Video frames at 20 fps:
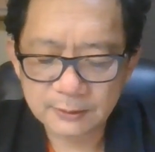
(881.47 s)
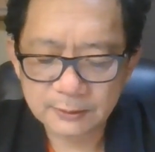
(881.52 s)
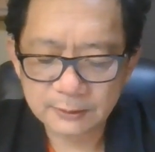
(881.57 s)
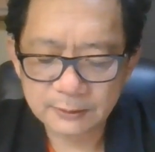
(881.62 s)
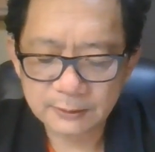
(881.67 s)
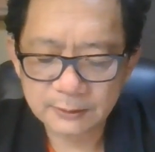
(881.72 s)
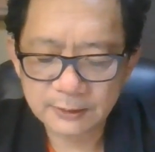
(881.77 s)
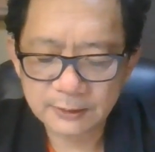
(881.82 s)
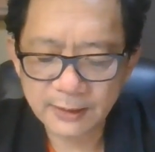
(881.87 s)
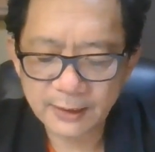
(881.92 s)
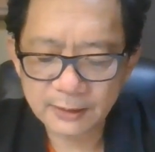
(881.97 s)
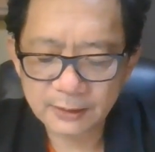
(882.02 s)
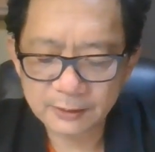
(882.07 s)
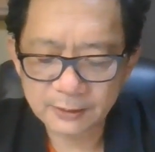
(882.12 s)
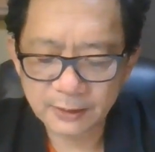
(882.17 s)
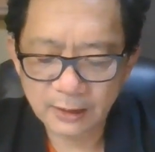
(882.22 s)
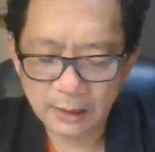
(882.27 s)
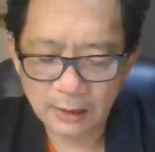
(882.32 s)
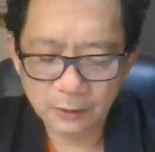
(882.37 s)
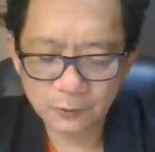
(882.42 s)
that
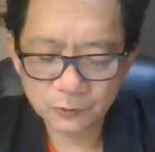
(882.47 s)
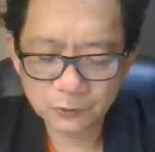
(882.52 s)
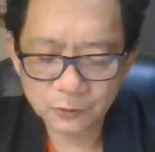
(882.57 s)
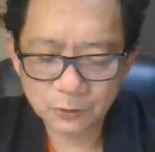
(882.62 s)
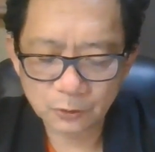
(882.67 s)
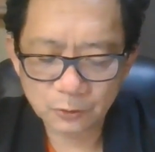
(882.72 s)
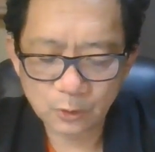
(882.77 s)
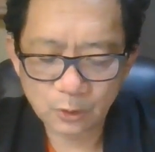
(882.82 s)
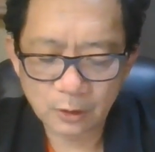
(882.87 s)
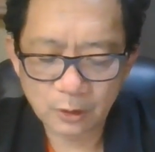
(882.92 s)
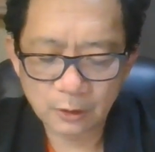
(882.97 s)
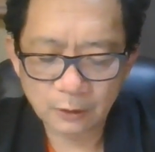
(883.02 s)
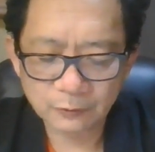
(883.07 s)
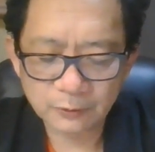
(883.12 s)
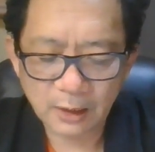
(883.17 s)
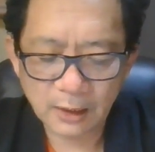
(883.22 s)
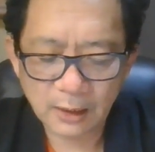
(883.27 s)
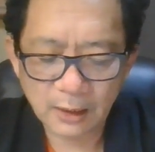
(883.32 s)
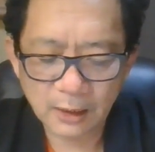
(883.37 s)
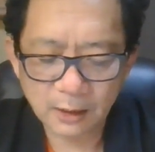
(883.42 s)
they also
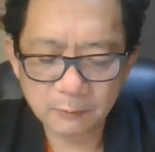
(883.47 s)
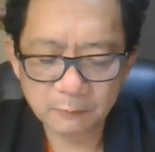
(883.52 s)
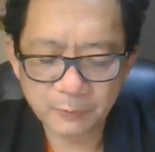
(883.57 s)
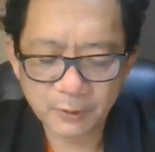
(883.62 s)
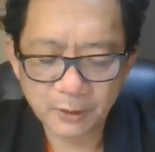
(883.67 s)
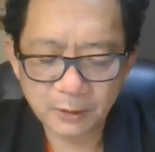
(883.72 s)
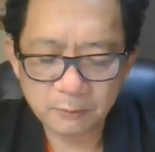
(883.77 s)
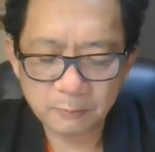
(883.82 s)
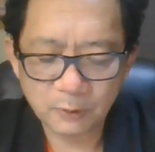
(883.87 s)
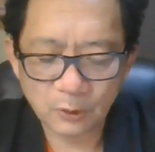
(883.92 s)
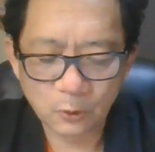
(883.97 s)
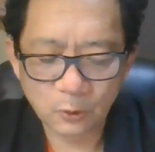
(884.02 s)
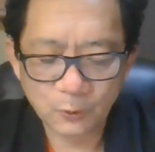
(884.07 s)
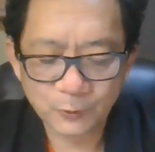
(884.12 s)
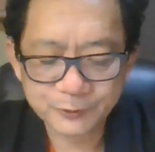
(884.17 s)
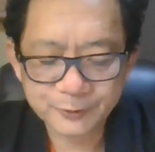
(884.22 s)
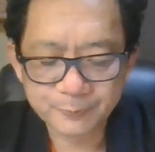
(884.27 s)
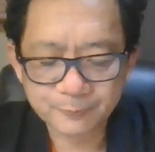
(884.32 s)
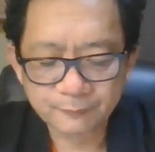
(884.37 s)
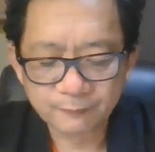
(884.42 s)
wrote on bamboo
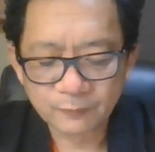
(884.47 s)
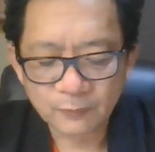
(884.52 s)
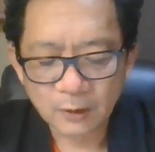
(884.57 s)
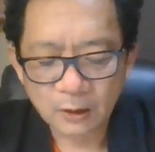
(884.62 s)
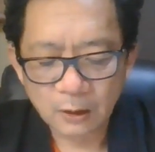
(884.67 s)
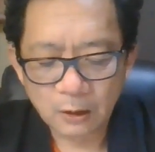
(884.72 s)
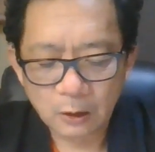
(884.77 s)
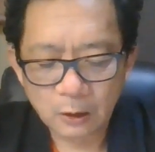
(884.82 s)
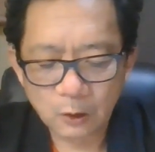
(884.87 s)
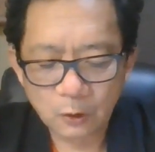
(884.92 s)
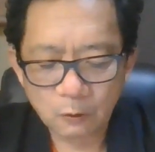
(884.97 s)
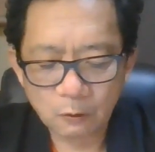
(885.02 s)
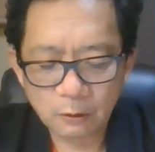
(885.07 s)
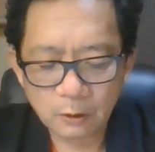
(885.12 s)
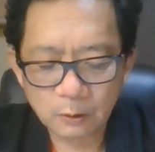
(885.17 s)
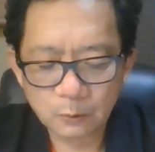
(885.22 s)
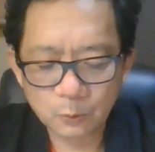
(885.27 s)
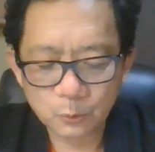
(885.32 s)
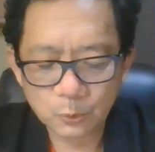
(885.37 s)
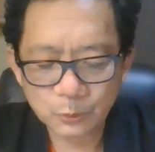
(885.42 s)

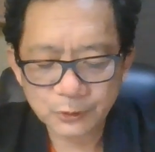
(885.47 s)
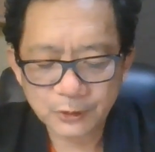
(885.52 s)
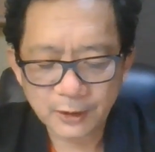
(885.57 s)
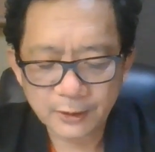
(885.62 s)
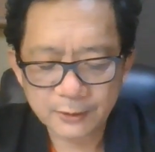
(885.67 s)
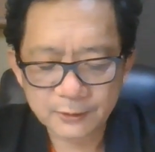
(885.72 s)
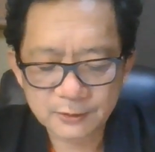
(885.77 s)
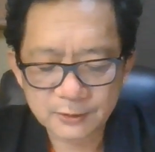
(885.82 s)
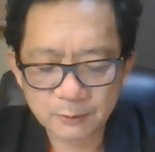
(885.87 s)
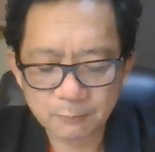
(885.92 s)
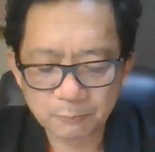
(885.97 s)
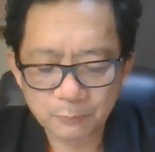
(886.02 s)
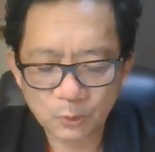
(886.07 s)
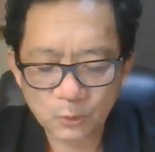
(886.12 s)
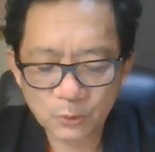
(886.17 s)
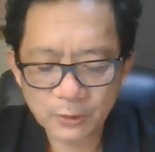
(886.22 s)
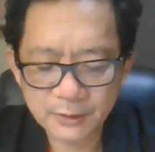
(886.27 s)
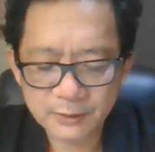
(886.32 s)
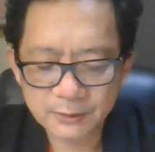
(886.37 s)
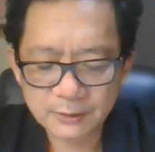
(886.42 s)
or wooden
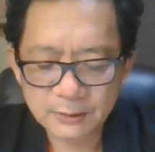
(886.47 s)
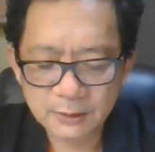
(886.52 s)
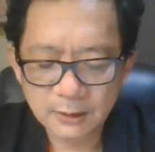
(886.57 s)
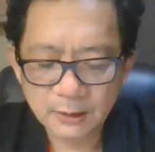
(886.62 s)
books,